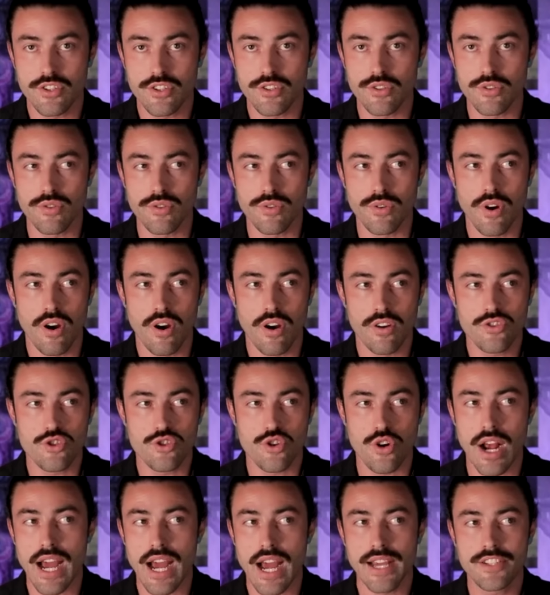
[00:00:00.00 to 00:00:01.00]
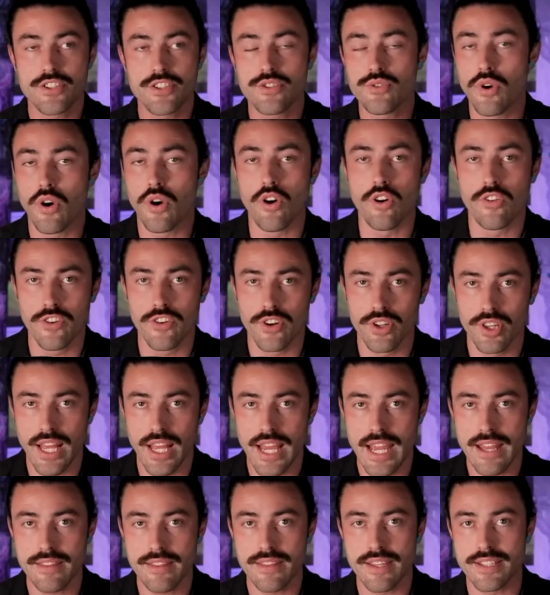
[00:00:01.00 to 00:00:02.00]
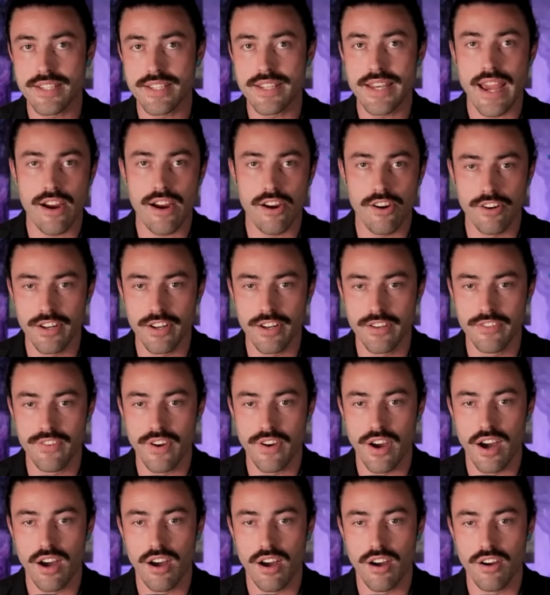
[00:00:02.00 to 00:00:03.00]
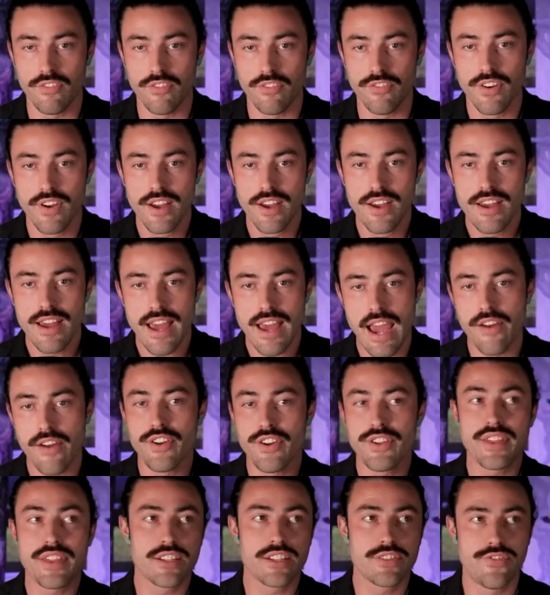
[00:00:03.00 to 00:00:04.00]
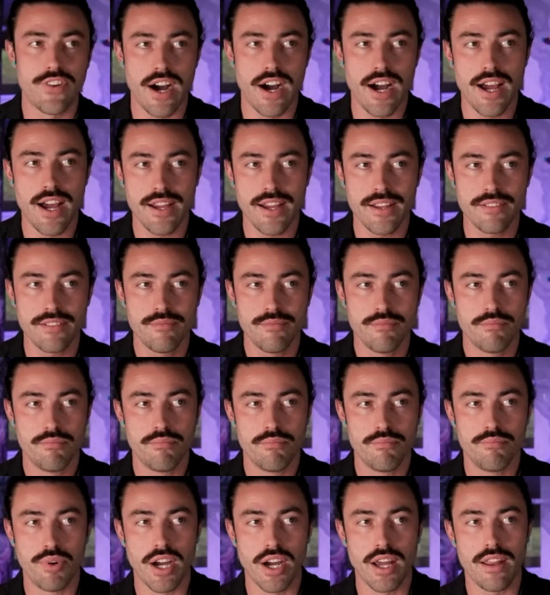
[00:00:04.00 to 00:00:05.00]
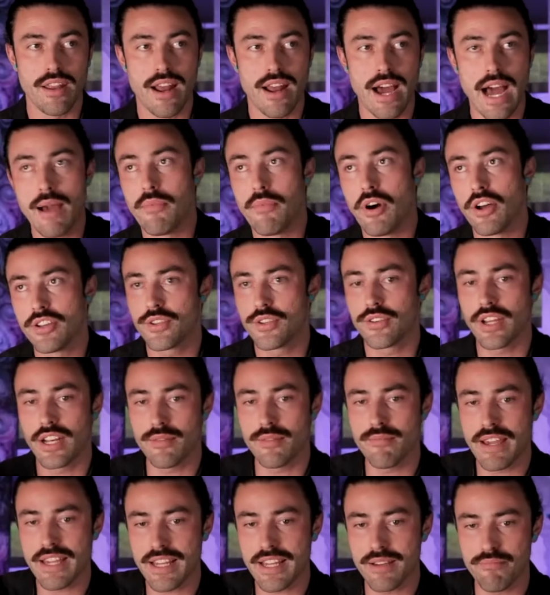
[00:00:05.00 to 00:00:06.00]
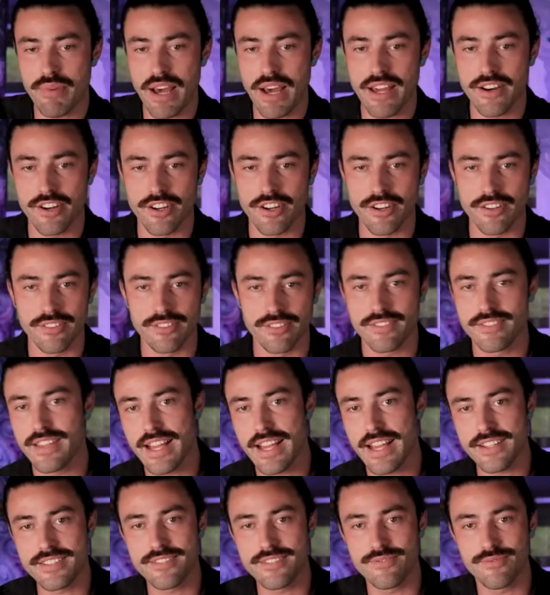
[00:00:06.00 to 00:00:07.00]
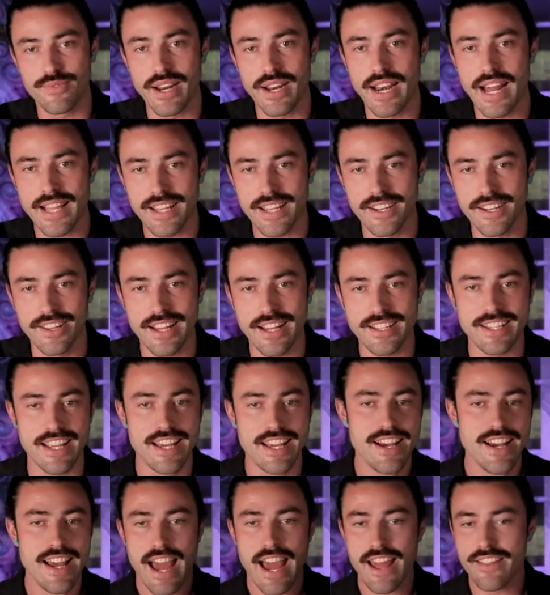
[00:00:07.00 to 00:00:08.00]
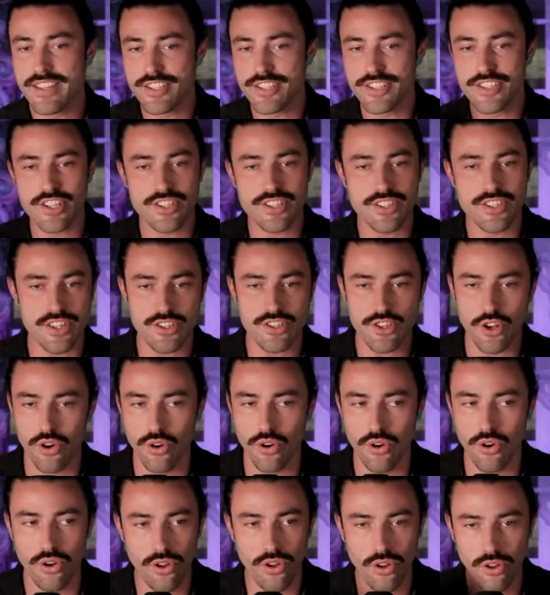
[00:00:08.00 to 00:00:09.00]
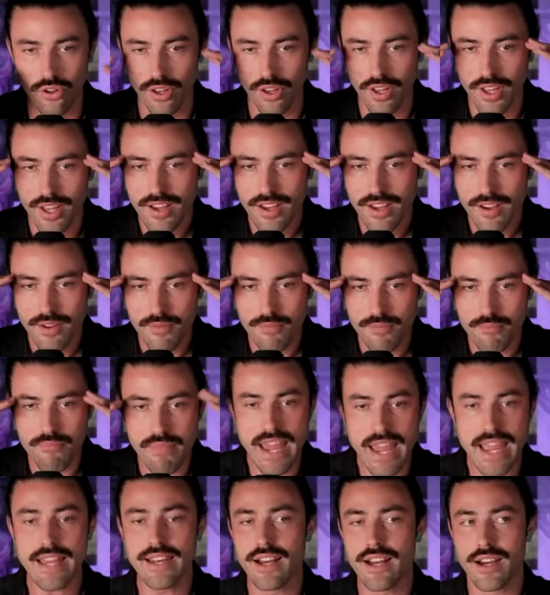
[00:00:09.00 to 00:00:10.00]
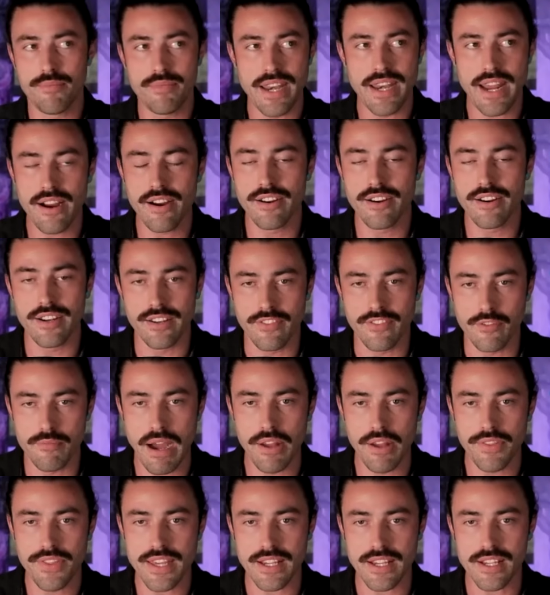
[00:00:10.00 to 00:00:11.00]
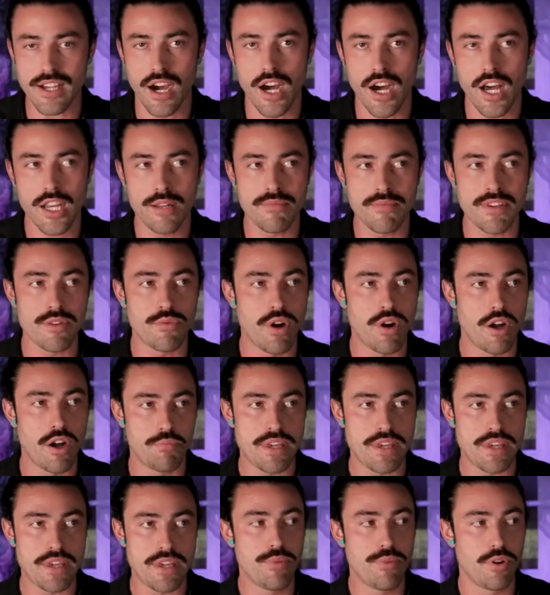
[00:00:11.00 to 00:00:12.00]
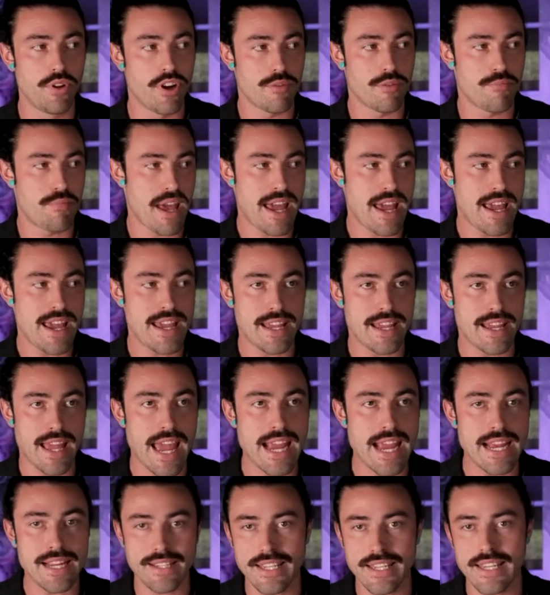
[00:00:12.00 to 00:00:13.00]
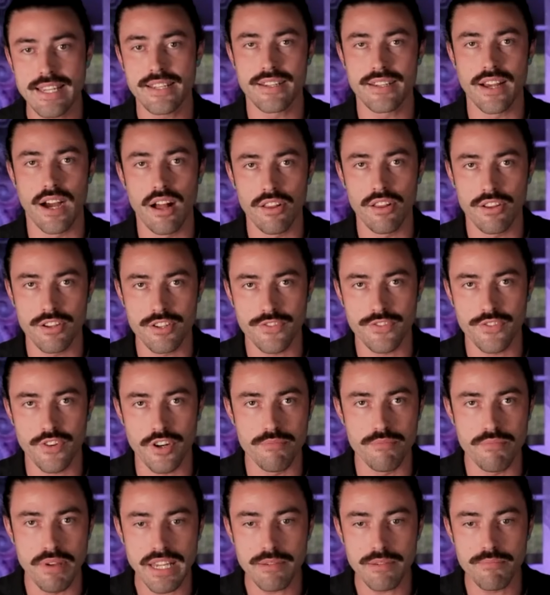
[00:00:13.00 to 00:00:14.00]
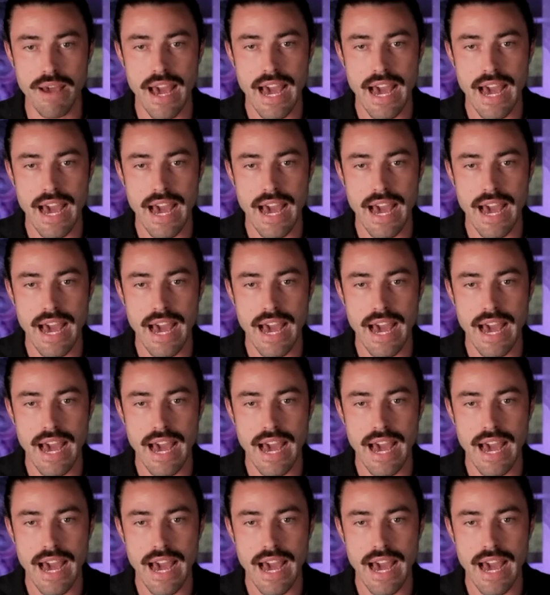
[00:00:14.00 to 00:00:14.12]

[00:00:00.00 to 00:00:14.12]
to try to overlay this narrative of everything's fine, but I'm also going to make it better next when I get elected. And this just this whole made up narrative about the economy while people are paying $18 for a Big